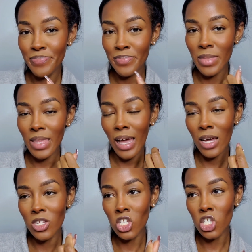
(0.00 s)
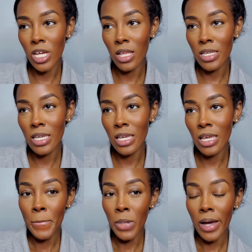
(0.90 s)
not a
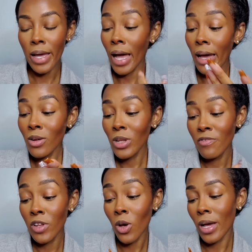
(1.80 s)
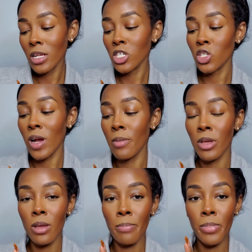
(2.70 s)
jelly, but I don't even know how to describe
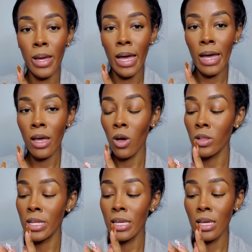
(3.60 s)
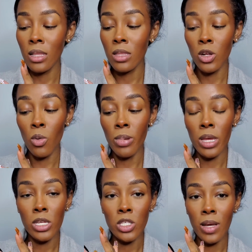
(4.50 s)
it. But I only need a little
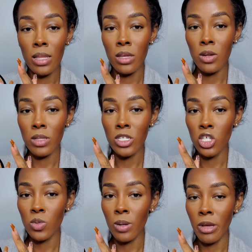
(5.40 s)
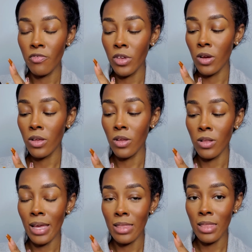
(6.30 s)
bit, so I literally just rub my finger in there
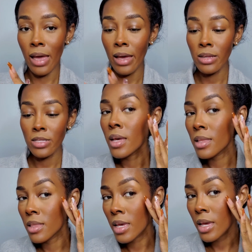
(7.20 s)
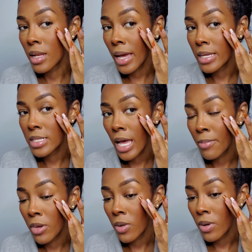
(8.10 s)
like that, and then I
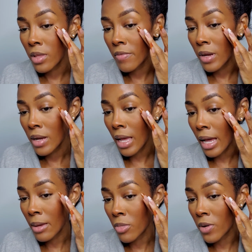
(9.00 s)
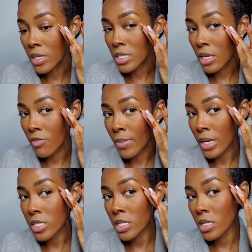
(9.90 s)
tap it on the very high points of my
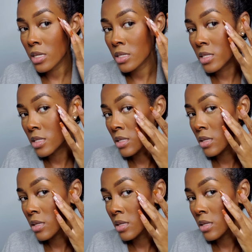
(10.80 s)
cheeks,